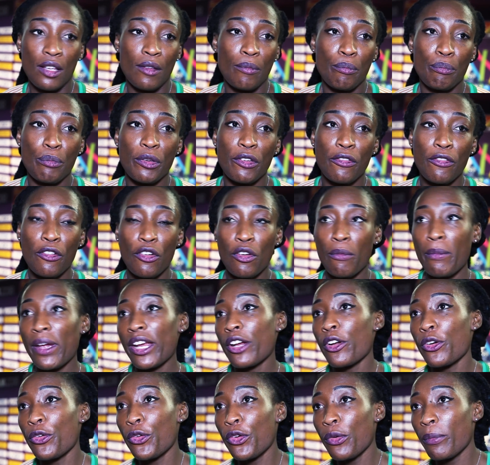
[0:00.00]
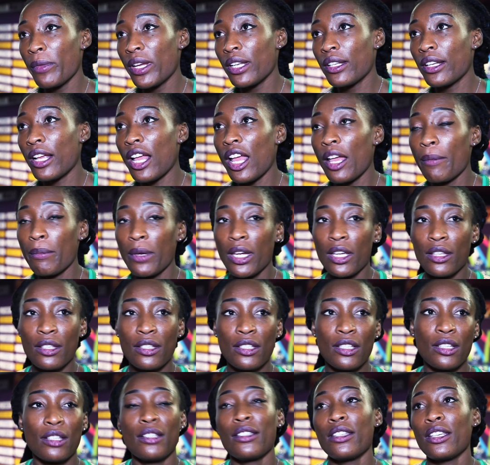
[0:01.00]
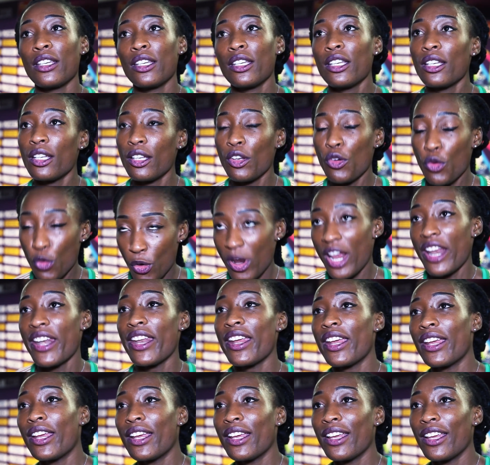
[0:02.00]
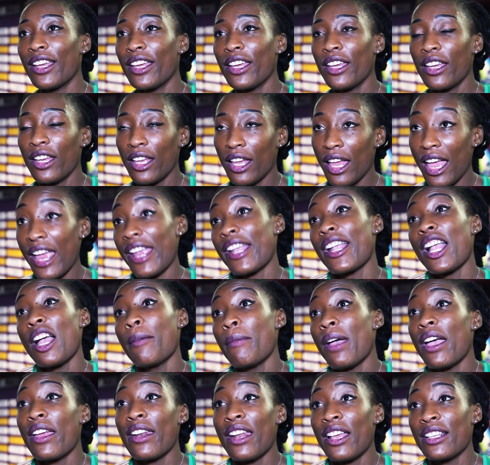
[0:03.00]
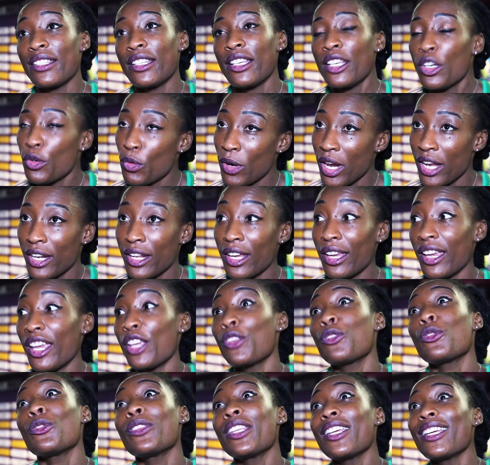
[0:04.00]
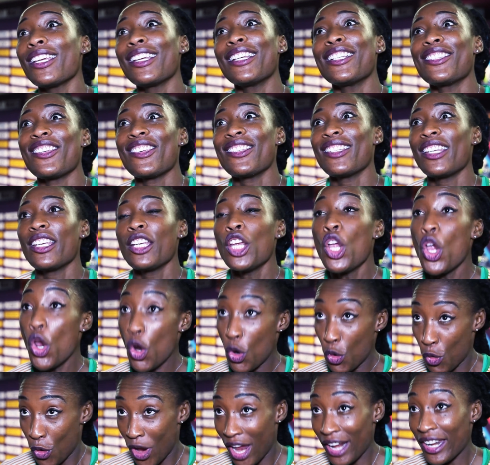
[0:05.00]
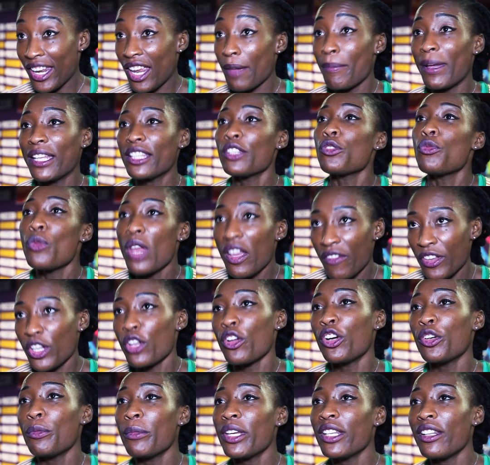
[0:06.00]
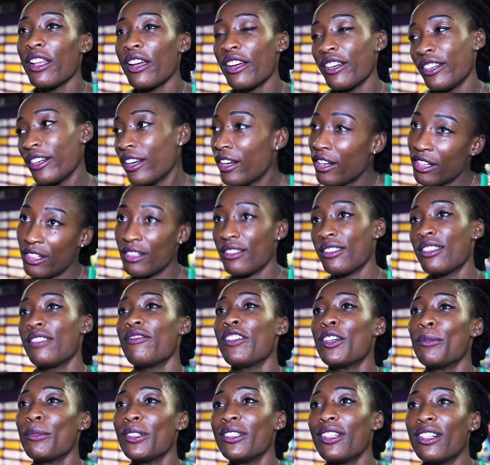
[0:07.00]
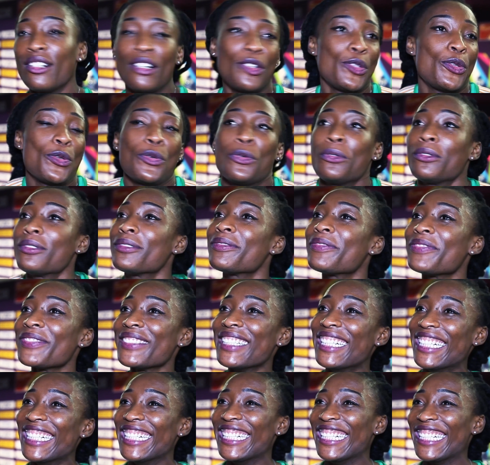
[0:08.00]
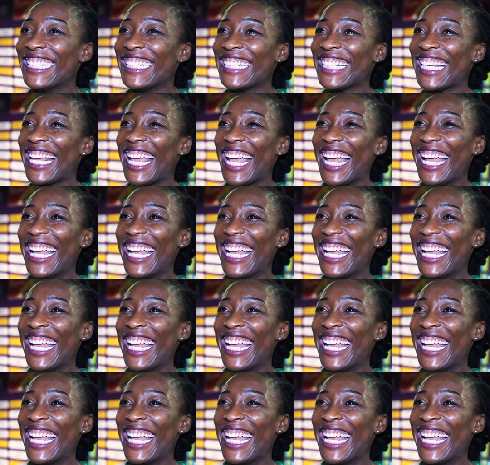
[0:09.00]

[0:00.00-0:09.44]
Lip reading: Before my countrymate came and she say, we are there. I come and I say, we are there. And today she say, we are there, but we have a gold medal and silver medal. So, yeah.